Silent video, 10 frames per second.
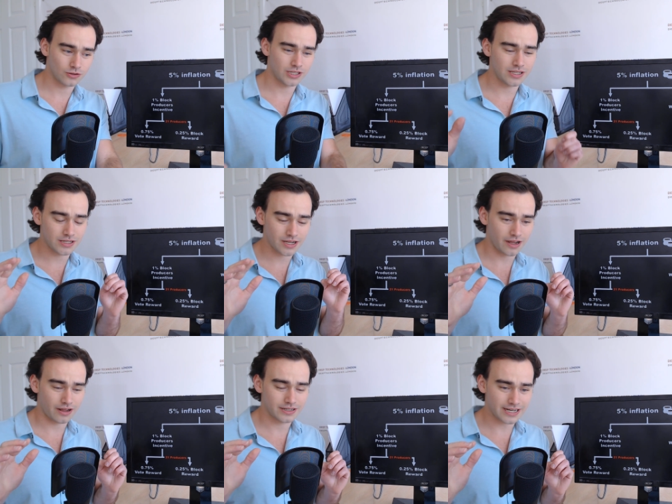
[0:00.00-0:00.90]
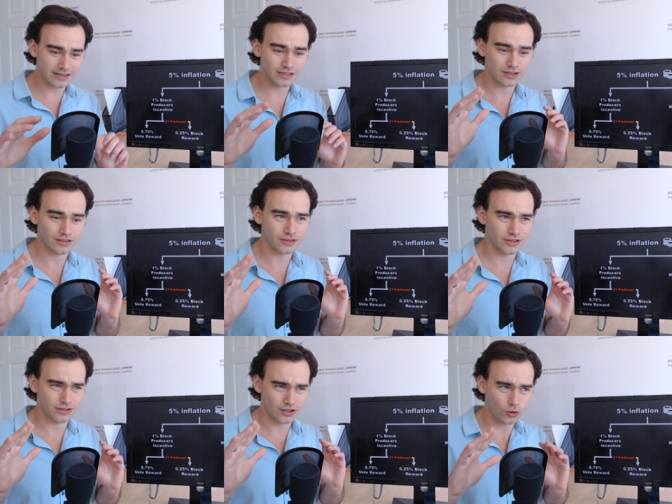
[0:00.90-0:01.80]
the delegate
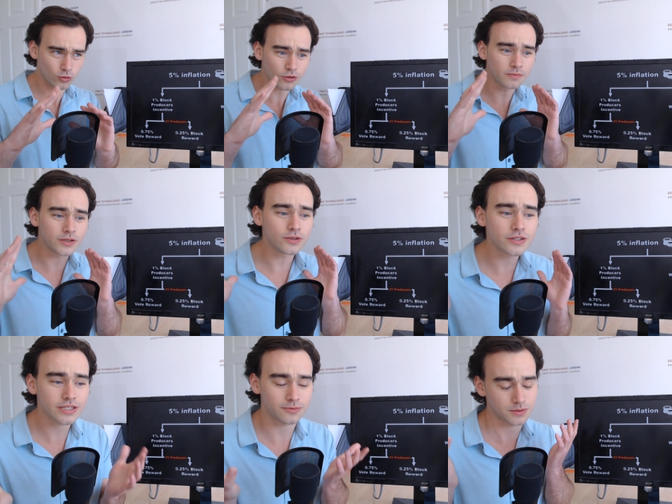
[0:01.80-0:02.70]
that the whole community